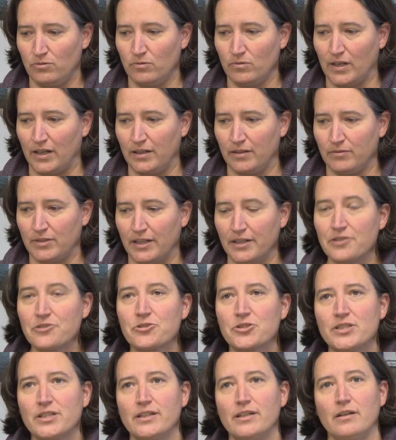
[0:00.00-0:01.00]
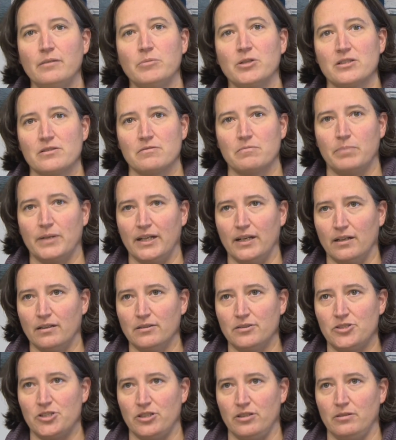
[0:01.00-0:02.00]
I got interested in it because of
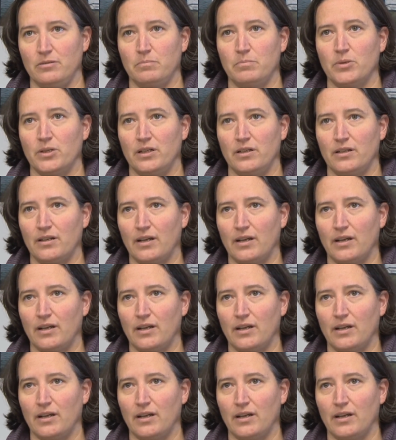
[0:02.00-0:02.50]
biology, but